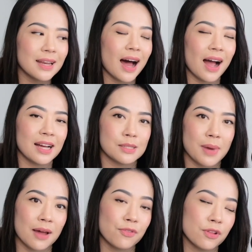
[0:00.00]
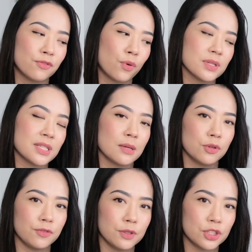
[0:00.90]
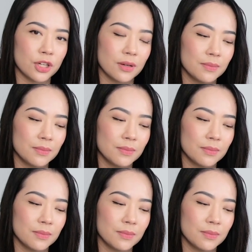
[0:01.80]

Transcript: in high demand for the foreseeable future.